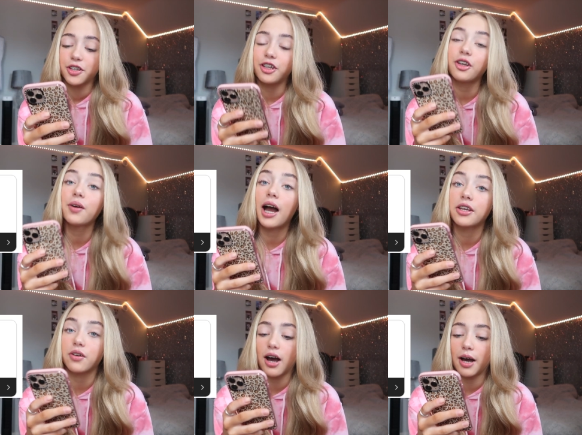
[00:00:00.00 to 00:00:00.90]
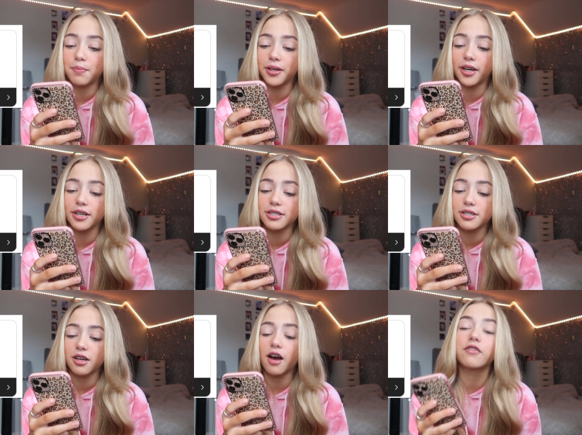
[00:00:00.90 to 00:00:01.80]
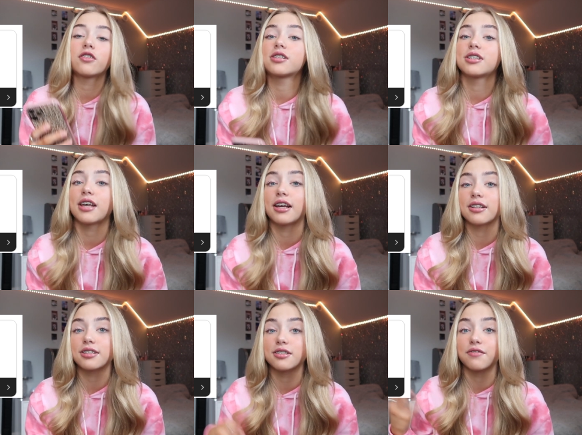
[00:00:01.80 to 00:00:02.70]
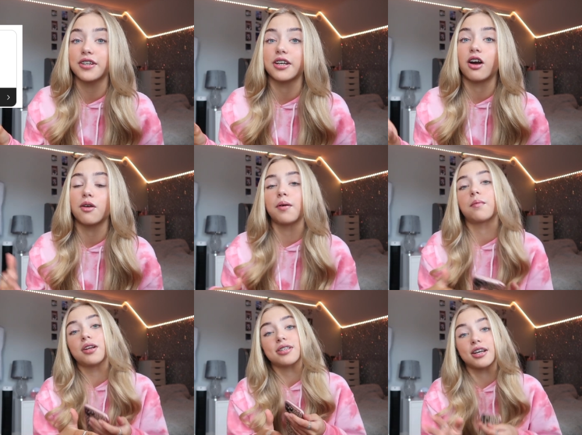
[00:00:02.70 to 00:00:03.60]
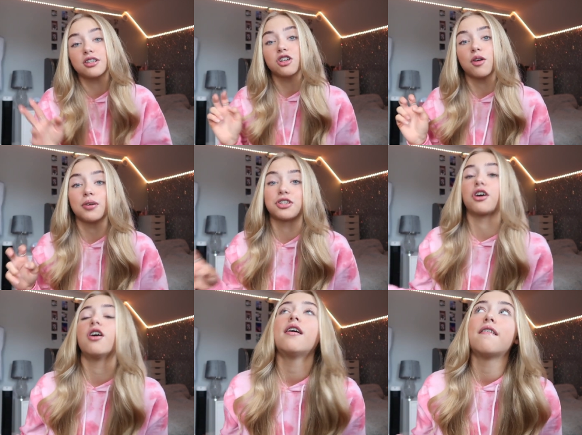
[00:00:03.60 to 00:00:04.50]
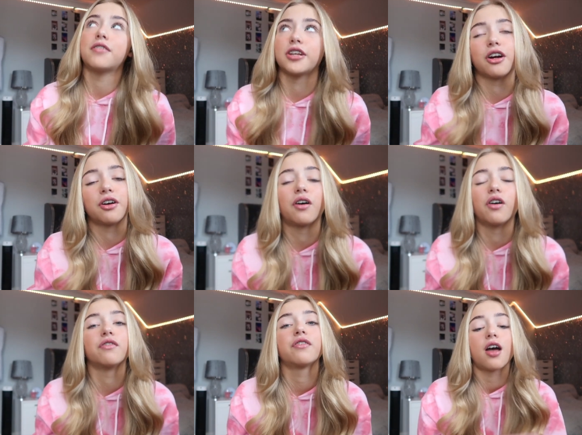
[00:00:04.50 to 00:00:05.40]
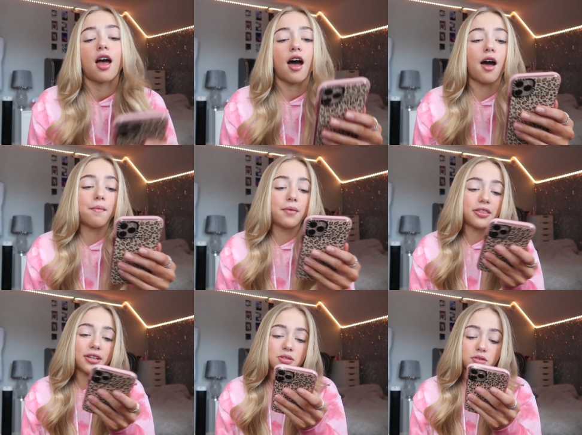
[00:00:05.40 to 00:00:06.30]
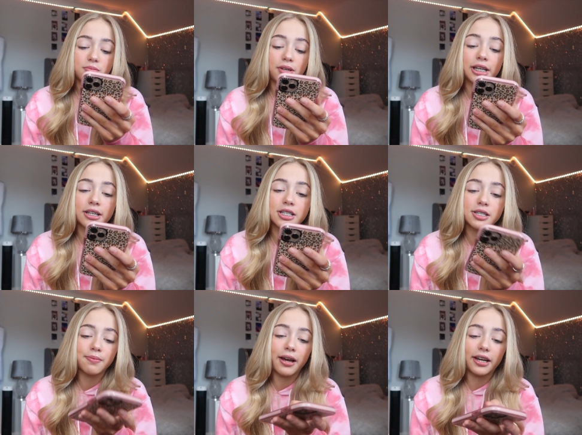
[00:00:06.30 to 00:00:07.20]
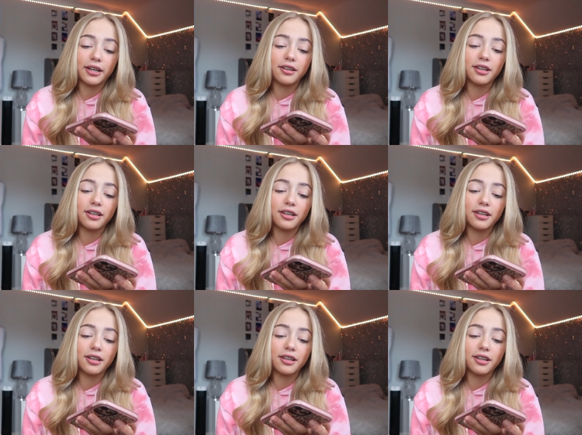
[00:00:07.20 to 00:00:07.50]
You at your happiest. I've got to say this is a video, but I'm going to say it's show picture video of. Um, this was me in Spain.